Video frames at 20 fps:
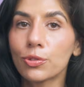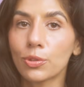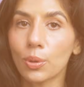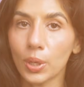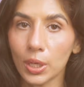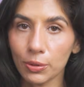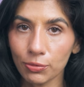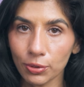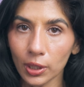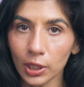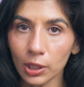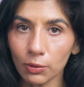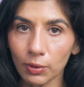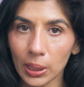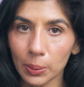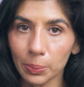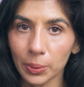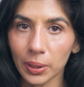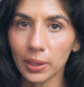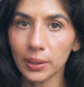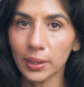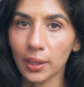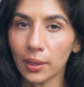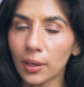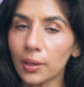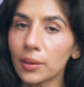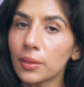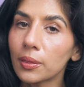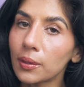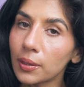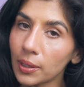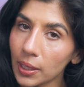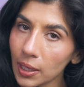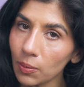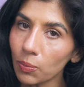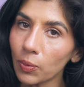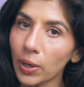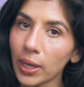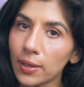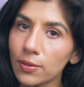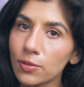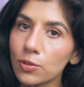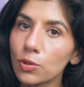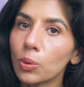So if you're a developer, there are 3 ways